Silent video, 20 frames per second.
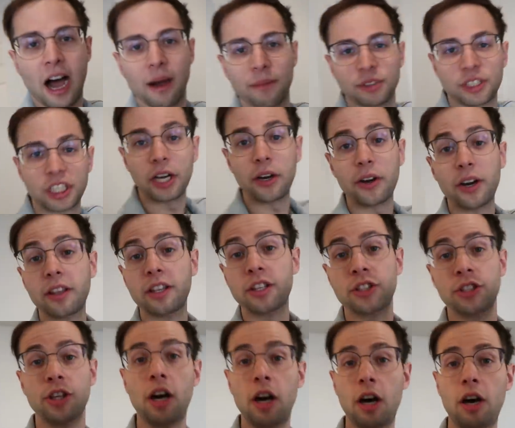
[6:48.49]
I'm sharing
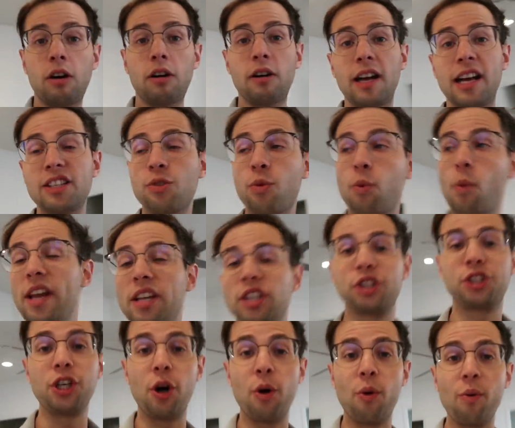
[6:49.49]
this all as a way to
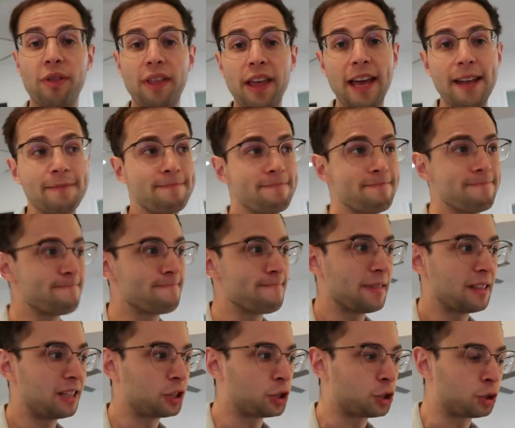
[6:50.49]
show that
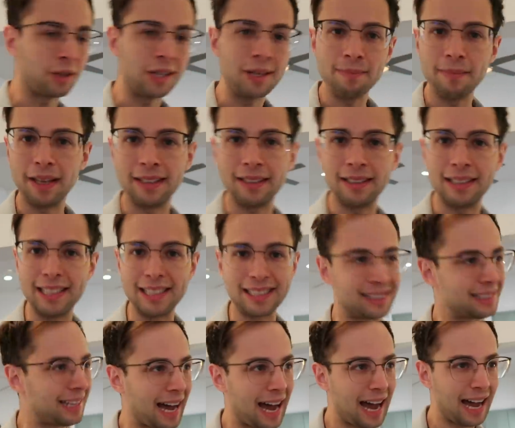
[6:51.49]
treatment
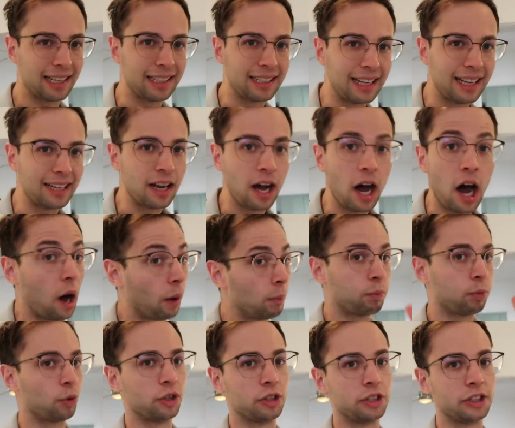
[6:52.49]
is not an
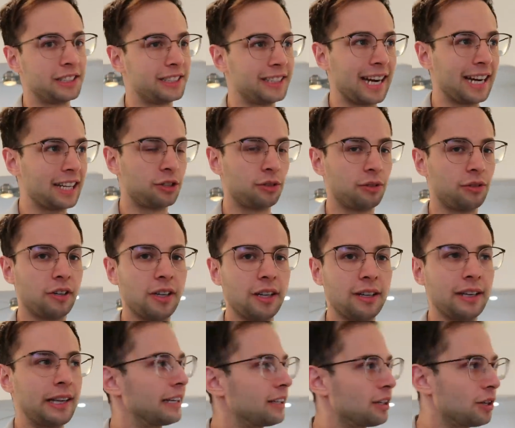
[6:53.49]
upward
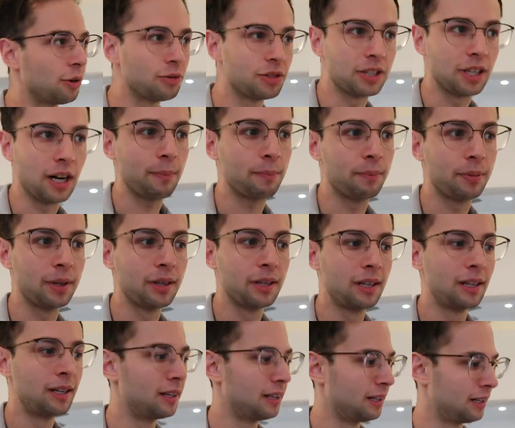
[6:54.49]
trajectory. It goes up
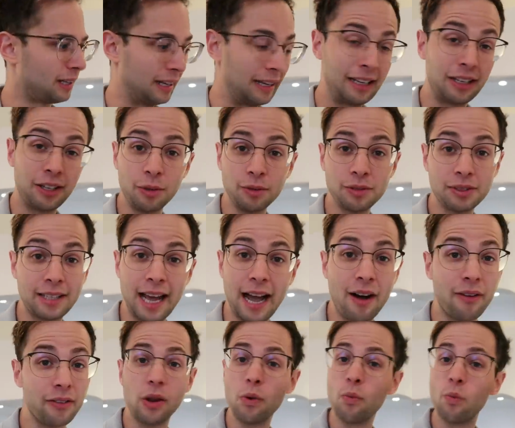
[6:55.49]
and it goes
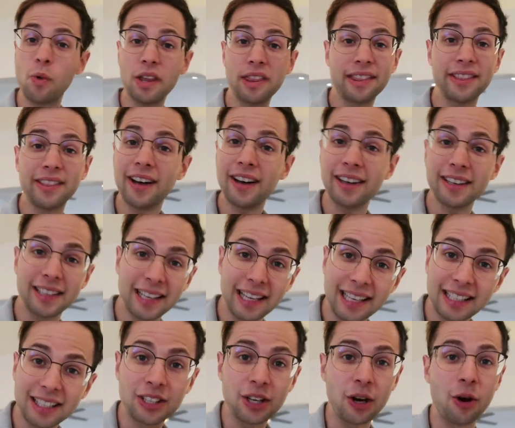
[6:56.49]
down and with luck,
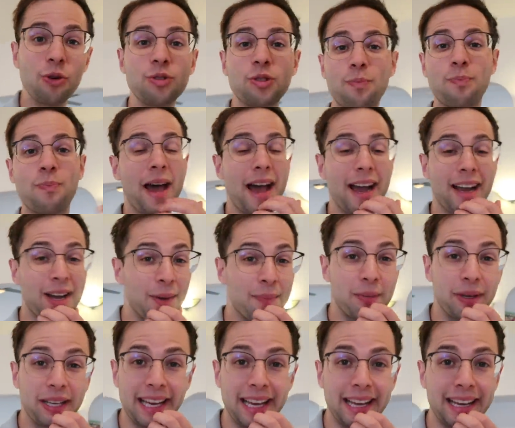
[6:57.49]
it goes back
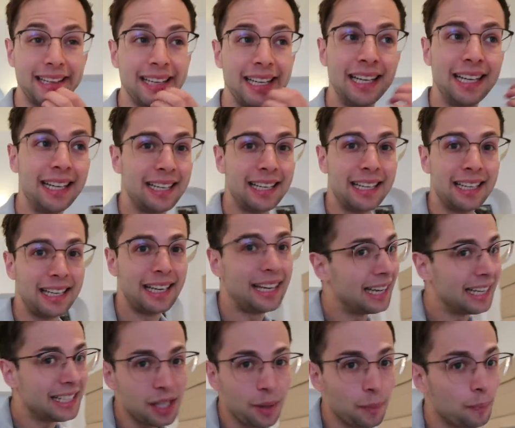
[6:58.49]
up again.
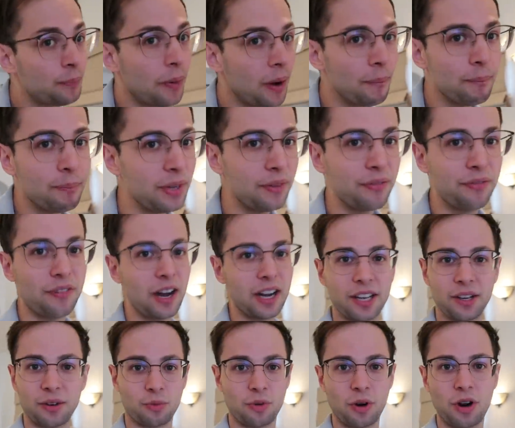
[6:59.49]
It's a bumpy
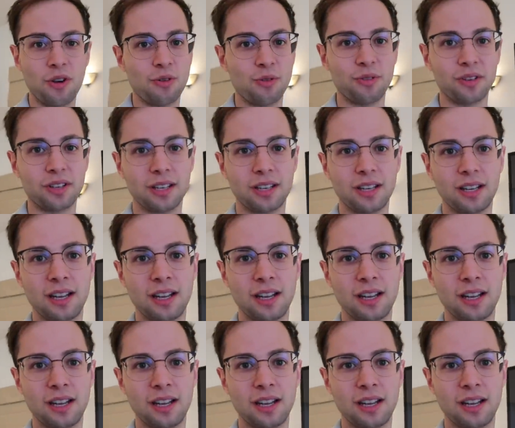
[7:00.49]
fucking road.